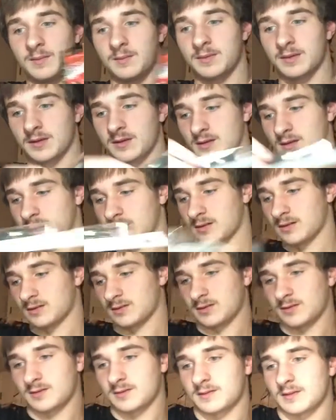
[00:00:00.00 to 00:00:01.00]

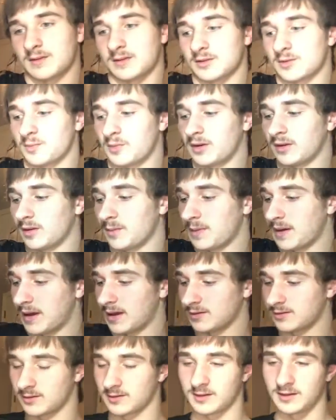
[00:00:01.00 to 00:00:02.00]
because in the spring the
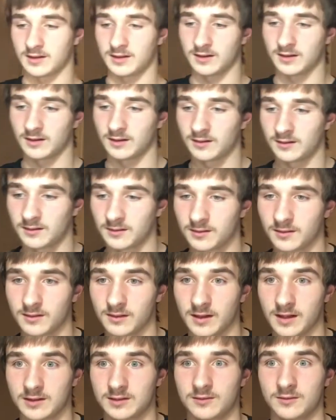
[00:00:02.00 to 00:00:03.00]
bass are eating
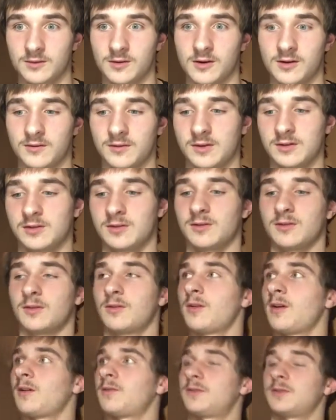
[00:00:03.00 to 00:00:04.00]
lots of crawfish, and the
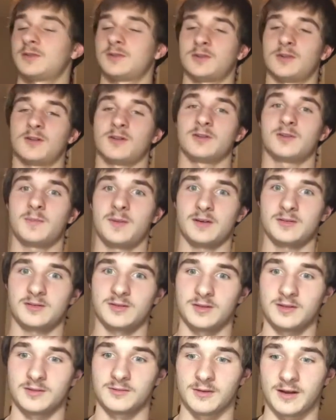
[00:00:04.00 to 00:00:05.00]
crawfish are
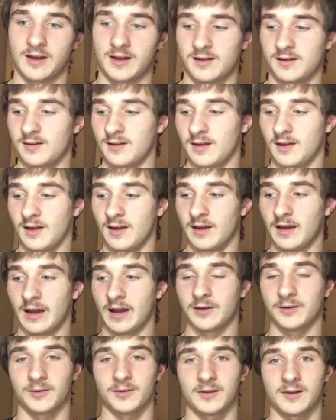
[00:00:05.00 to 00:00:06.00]
especially red.
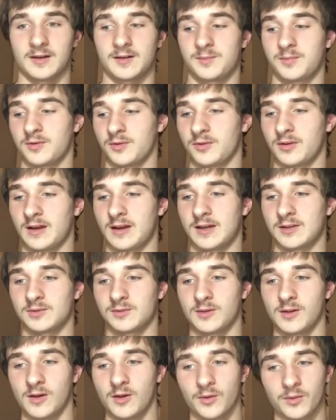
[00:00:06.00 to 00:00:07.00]
I know a lot of pro
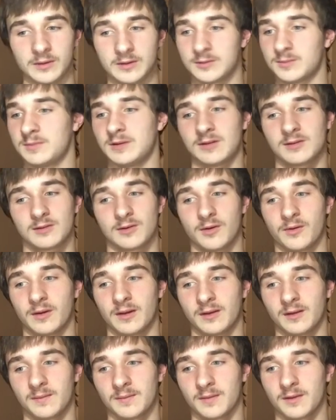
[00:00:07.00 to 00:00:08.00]
guys will always be
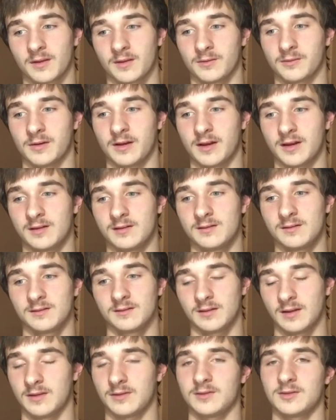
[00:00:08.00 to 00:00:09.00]
throwing red
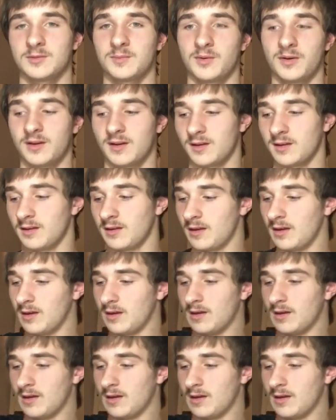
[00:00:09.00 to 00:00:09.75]
in the spring.